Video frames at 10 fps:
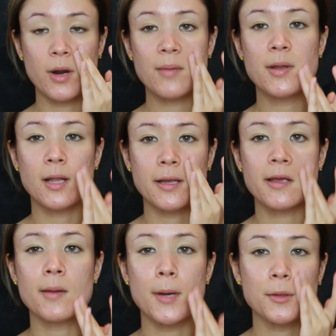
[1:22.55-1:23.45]
What I've been
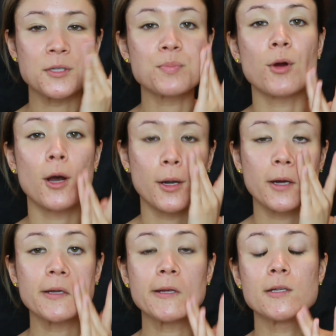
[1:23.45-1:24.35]
liking about this
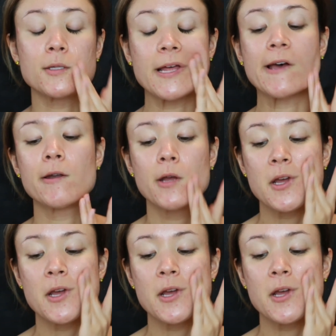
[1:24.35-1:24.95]
product is that